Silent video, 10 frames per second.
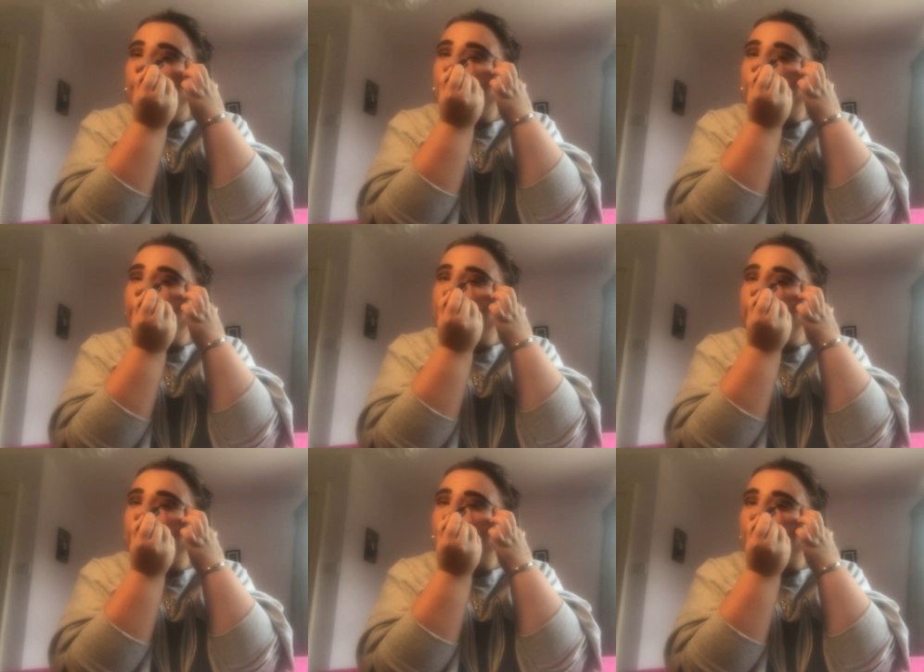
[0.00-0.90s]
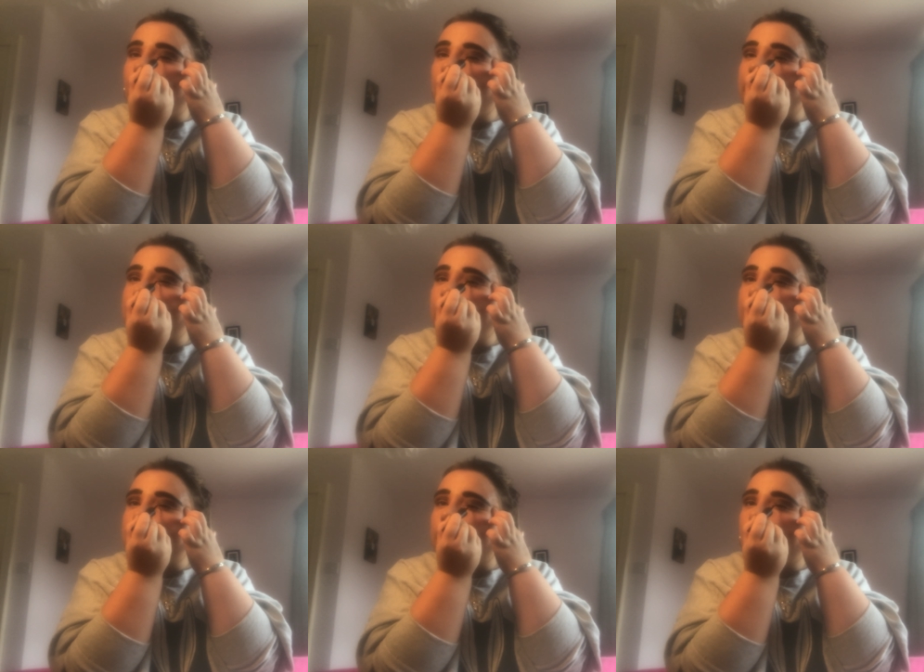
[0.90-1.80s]
Now it might look a bit messy at
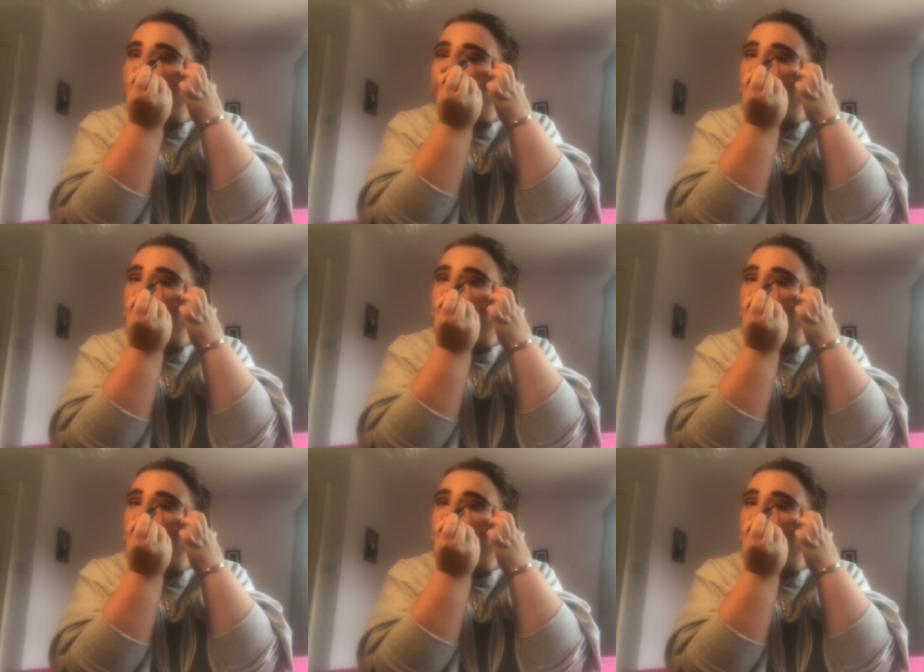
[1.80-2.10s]
the start,